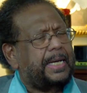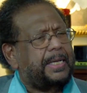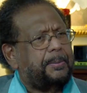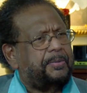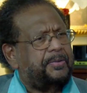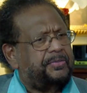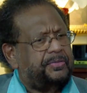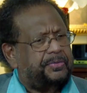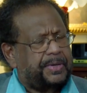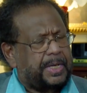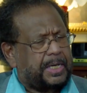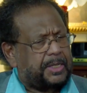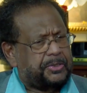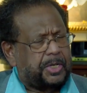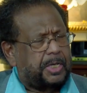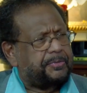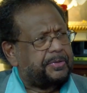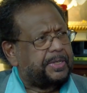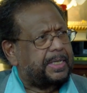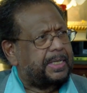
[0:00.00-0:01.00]
at a
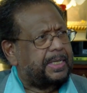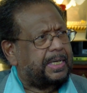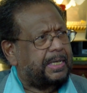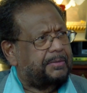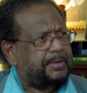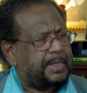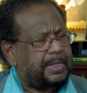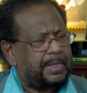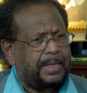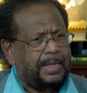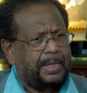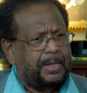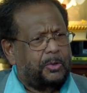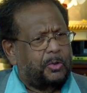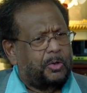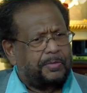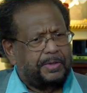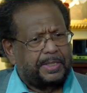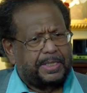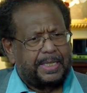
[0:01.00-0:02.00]
philosophical level,
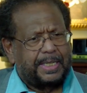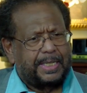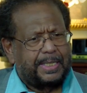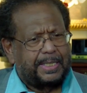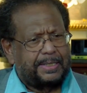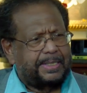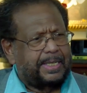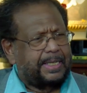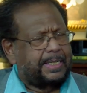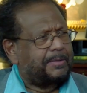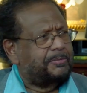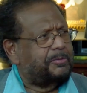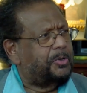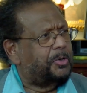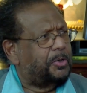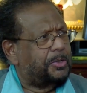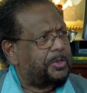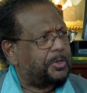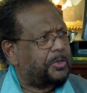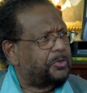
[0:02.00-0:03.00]
over the years that I've
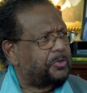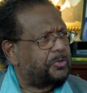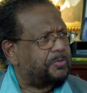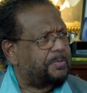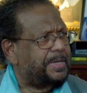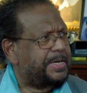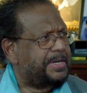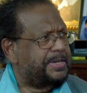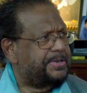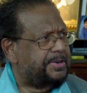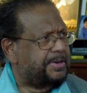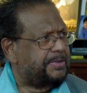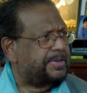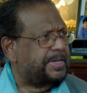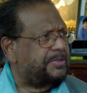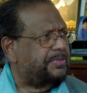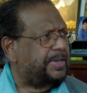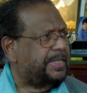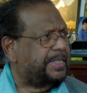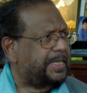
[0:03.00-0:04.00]
known you, you've been
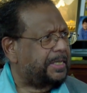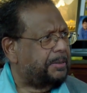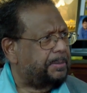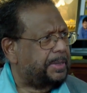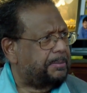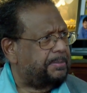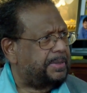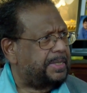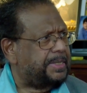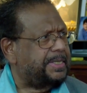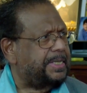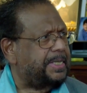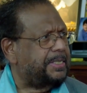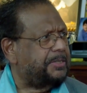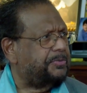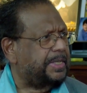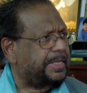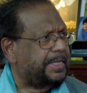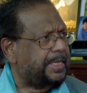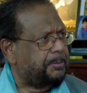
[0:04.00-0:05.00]
driven, whether it be
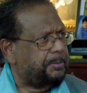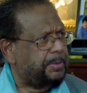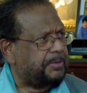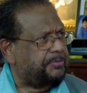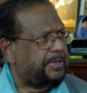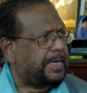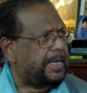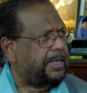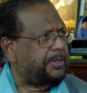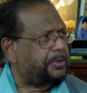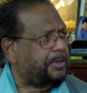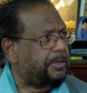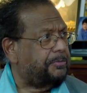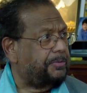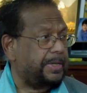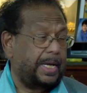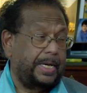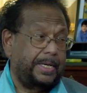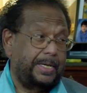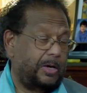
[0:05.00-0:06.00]
business, whether it be
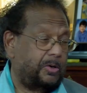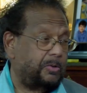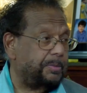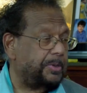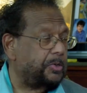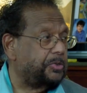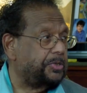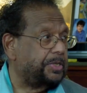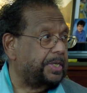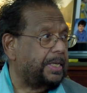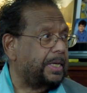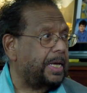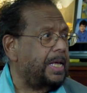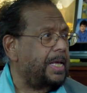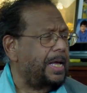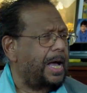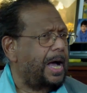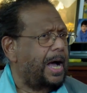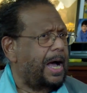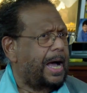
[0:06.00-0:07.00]
philanthropy, and now music.
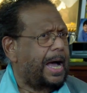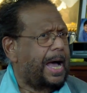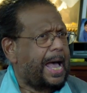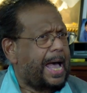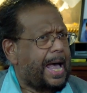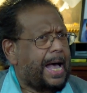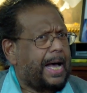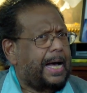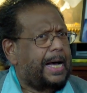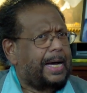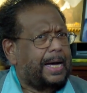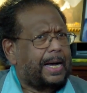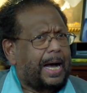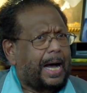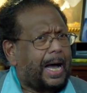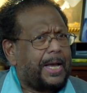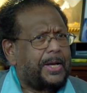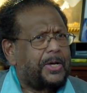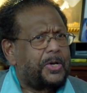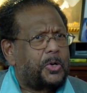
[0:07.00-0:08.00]

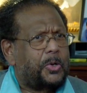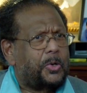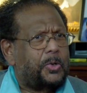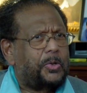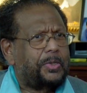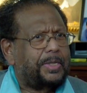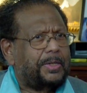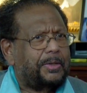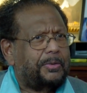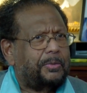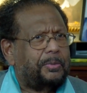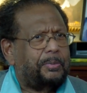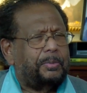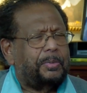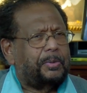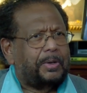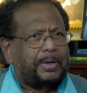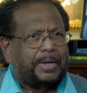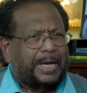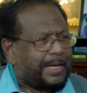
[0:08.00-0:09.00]
I know the
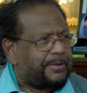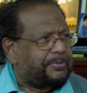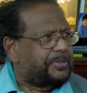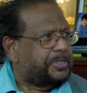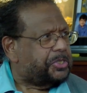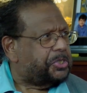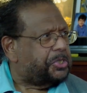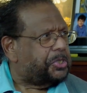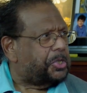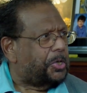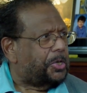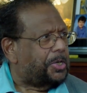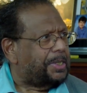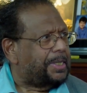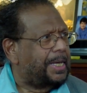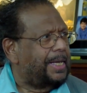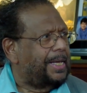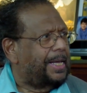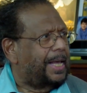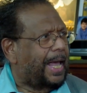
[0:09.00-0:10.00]
life is
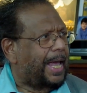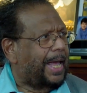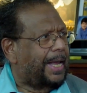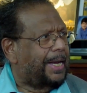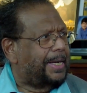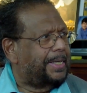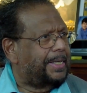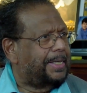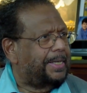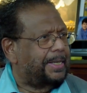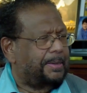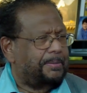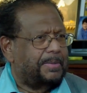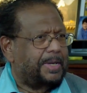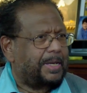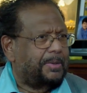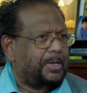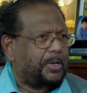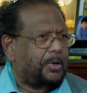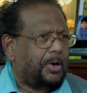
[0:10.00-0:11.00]
short, and
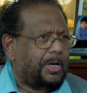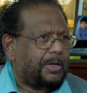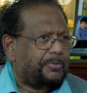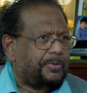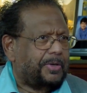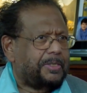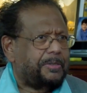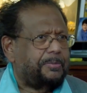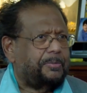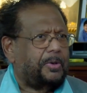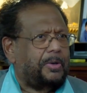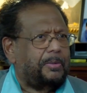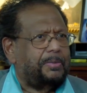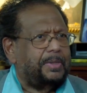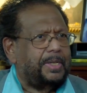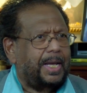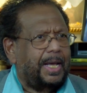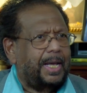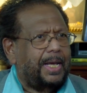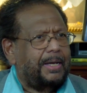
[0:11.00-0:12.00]
maybe all of us
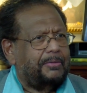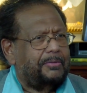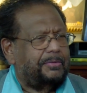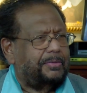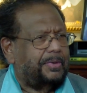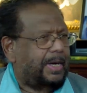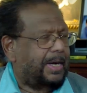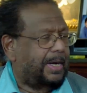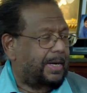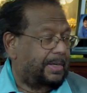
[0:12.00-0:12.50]
probably have